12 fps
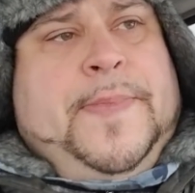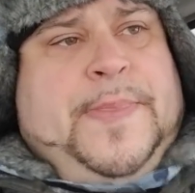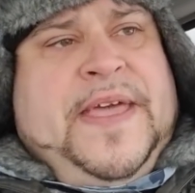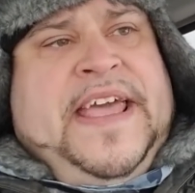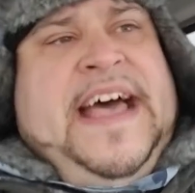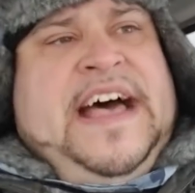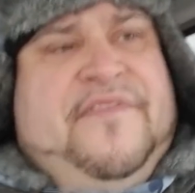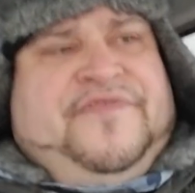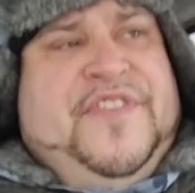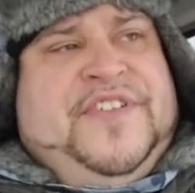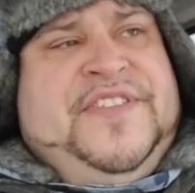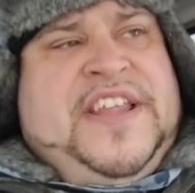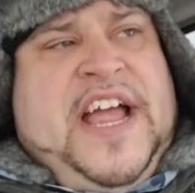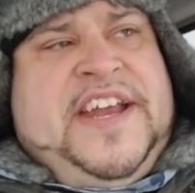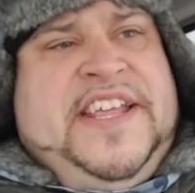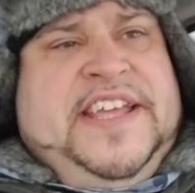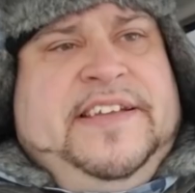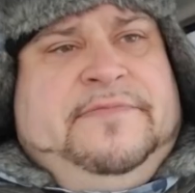They have
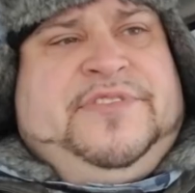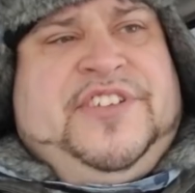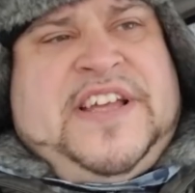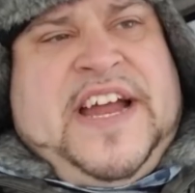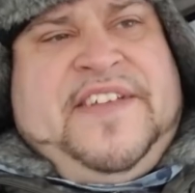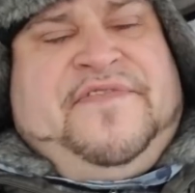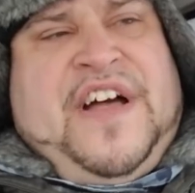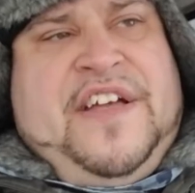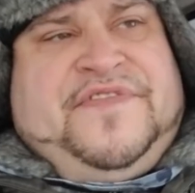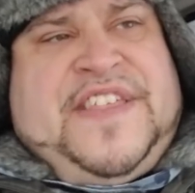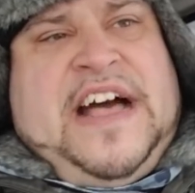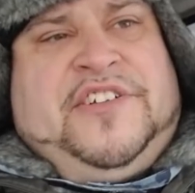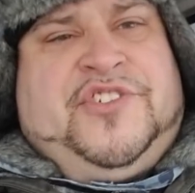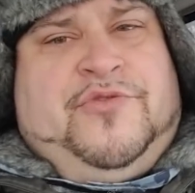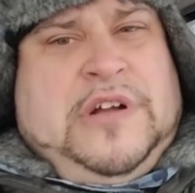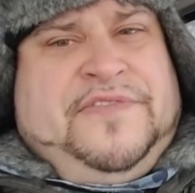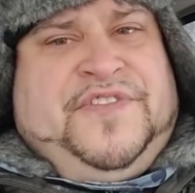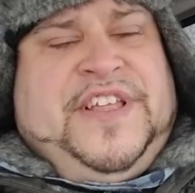90 to 95,000
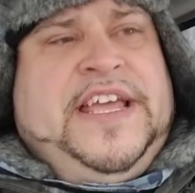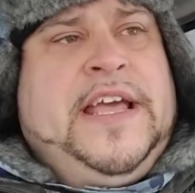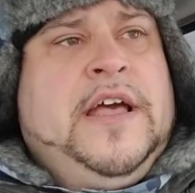roughly